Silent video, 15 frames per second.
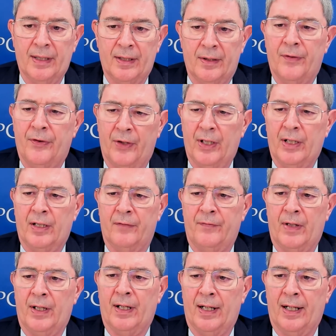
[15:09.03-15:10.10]
to think of
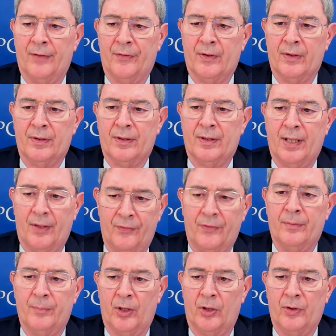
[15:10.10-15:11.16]
it as a
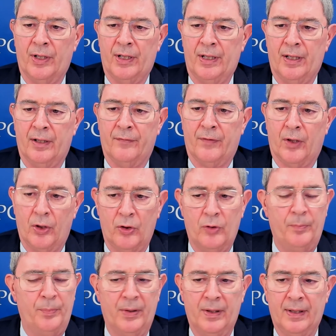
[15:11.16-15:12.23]
testimony of
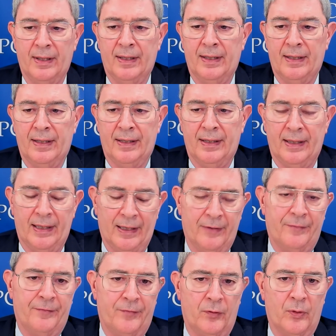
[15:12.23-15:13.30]
hope
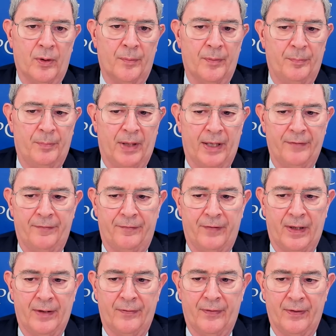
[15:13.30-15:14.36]
informed by
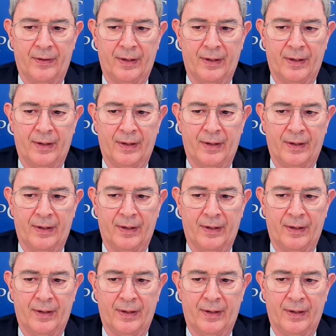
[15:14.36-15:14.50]
faith.